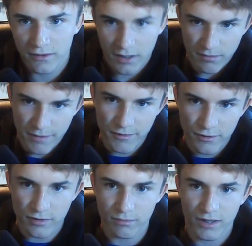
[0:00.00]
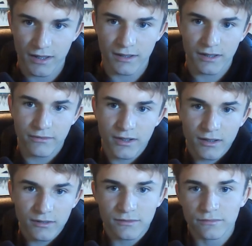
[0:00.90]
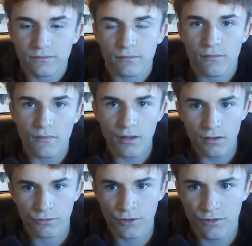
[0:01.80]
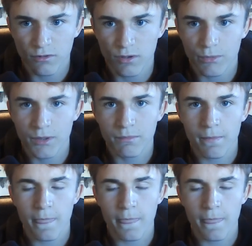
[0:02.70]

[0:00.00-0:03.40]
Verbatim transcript: Like maybe do some light lifting just to warm up.